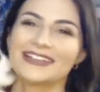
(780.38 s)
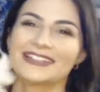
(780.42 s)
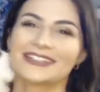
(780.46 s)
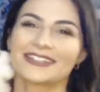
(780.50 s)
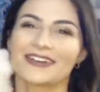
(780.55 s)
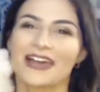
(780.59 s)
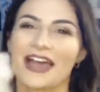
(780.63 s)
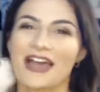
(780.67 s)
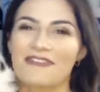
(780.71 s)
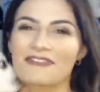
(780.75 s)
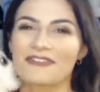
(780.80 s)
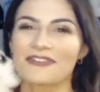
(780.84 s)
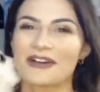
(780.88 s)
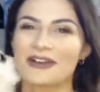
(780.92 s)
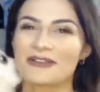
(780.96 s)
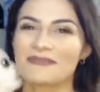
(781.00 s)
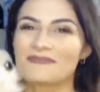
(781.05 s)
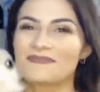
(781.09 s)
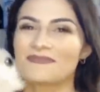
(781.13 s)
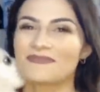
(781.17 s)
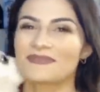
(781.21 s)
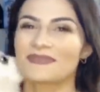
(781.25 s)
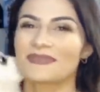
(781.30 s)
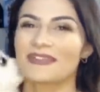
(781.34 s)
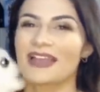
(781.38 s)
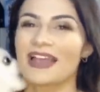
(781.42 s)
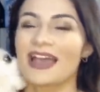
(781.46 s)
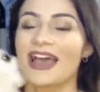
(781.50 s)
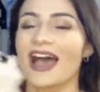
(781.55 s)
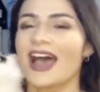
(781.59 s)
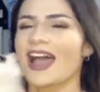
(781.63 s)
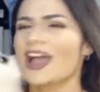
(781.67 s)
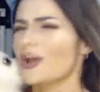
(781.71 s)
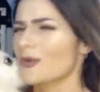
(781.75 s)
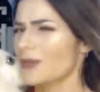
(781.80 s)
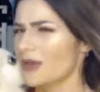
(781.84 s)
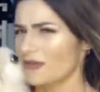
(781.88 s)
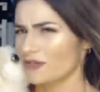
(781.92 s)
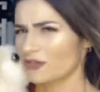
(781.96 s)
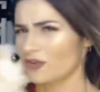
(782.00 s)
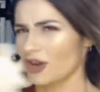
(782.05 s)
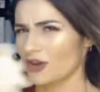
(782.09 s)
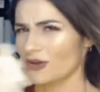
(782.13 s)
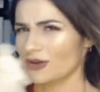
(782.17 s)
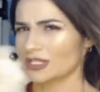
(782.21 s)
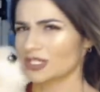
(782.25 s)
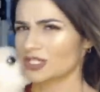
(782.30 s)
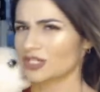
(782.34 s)
So everyone, I hope you have a
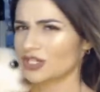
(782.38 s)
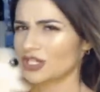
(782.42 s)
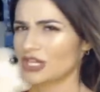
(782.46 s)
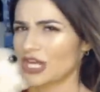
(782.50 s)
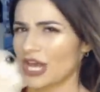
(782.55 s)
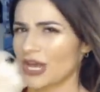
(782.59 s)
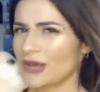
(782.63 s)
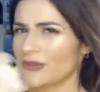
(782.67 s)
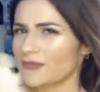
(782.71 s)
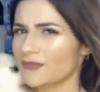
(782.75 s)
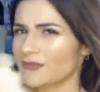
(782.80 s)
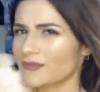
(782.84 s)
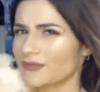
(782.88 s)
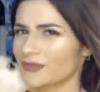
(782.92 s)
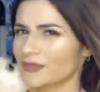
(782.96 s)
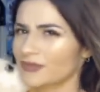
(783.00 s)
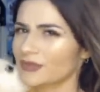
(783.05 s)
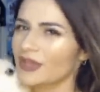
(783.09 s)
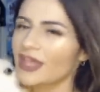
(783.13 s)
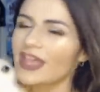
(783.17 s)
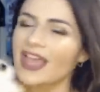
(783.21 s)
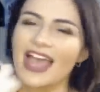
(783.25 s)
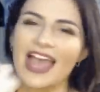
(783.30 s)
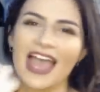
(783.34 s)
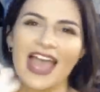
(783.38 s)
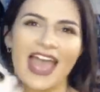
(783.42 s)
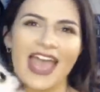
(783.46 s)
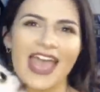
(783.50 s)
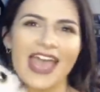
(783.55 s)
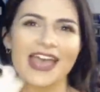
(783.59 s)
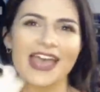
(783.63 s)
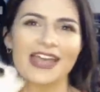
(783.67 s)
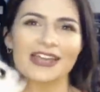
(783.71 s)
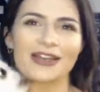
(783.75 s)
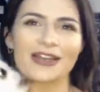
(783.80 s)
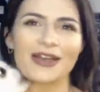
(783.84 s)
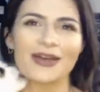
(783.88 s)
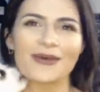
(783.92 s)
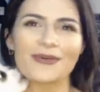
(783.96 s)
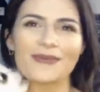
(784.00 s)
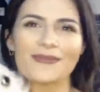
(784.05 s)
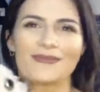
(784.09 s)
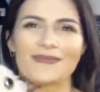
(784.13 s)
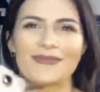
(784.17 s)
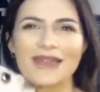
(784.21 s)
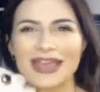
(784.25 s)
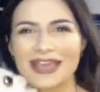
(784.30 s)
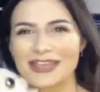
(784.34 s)
great rest of your day, and
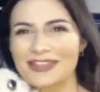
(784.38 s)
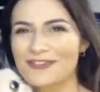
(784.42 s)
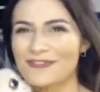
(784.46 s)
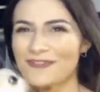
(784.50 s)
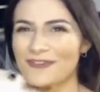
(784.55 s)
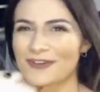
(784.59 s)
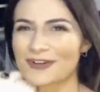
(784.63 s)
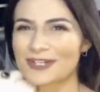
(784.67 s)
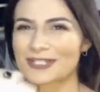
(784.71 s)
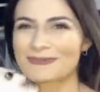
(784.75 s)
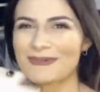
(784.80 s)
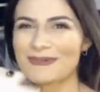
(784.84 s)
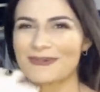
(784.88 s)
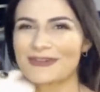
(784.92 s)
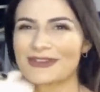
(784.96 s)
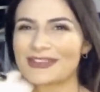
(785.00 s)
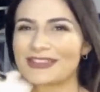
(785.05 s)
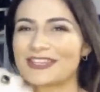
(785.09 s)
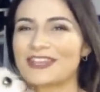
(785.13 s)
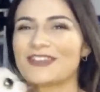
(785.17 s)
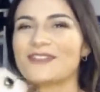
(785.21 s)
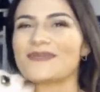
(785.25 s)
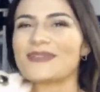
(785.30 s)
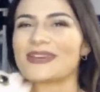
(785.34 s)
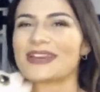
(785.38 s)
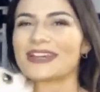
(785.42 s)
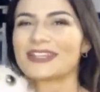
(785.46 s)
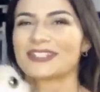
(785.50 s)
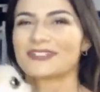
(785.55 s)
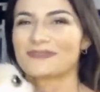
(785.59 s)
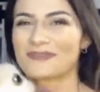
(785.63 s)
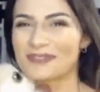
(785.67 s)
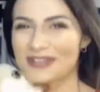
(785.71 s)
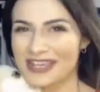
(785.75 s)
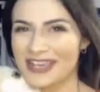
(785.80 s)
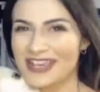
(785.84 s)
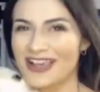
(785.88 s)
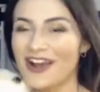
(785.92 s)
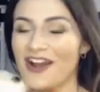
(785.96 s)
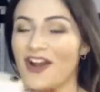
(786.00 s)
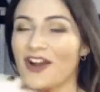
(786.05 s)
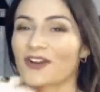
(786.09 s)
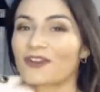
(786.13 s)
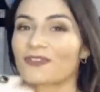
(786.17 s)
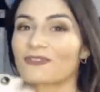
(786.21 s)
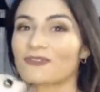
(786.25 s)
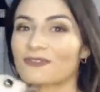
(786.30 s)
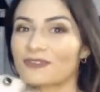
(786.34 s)
may the force be with you because we
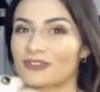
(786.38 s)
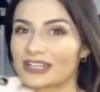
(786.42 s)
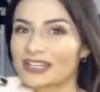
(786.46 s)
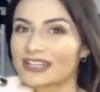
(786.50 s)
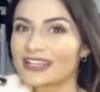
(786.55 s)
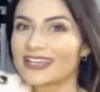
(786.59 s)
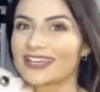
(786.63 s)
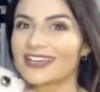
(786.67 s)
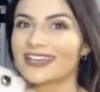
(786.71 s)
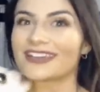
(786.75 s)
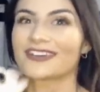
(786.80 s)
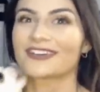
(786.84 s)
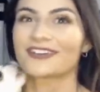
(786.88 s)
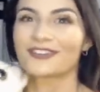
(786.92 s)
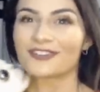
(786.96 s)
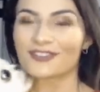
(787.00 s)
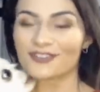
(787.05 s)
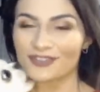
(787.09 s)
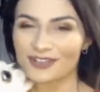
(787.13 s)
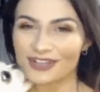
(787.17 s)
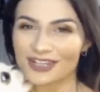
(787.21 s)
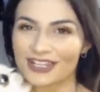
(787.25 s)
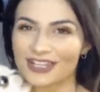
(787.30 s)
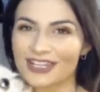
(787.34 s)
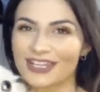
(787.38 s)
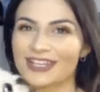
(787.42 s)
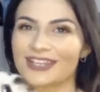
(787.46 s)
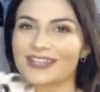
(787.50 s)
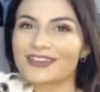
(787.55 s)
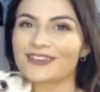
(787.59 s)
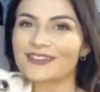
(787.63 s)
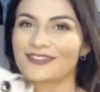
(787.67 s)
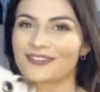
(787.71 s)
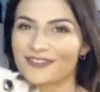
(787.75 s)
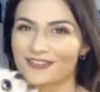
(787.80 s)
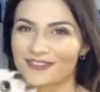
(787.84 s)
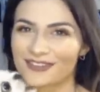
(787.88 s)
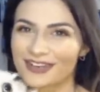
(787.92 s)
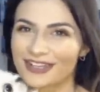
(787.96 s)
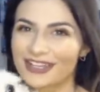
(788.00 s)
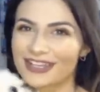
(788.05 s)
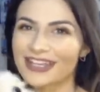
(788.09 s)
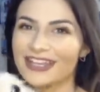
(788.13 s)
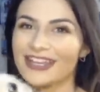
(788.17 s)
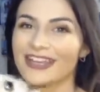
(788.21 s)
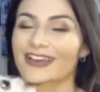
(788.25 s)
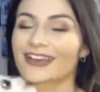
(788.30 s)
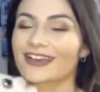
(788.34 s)
are really, really,
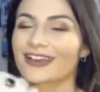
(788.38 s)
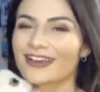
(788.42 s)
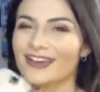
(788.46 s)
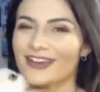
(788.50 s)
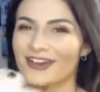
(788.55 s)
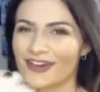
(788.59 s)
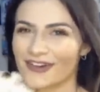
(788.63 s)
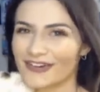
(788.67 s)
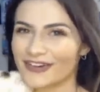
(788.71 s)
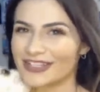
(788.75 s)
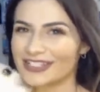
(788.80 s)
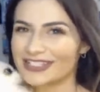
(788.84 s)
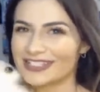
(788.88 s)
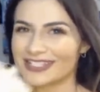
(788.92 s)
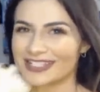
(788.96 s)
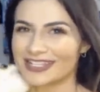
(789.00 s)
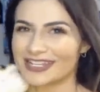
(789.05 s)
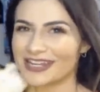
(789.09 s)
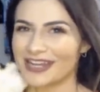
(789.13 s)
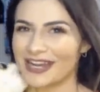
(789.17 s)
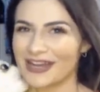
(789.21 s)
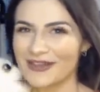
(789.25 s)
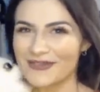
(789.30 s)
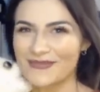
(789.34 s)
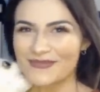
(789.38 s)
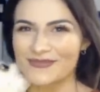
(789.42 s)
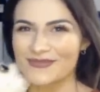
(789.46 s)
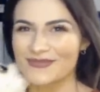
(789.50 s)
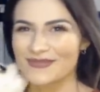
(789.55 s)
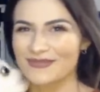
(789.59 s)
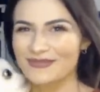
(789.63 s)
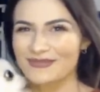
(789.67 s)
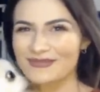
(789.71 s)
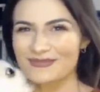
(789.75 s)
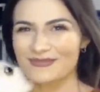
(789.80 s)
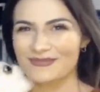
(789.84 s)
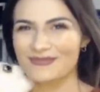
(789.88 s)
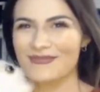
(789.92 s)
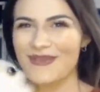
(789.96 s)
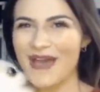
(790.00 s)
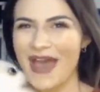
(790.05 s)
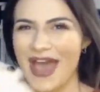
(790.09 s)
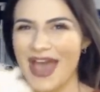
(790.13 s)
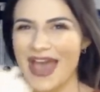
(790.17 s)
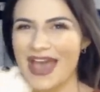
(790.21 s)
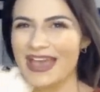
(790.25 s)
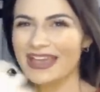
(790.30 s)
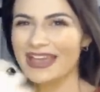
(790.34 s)
really going to need it.
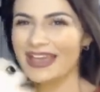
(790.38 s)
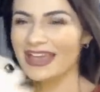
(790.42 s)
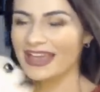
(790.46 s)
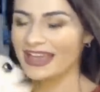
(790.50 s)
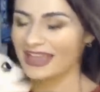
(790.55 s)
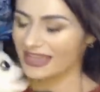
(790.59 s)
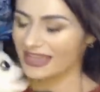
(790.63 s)
Bye.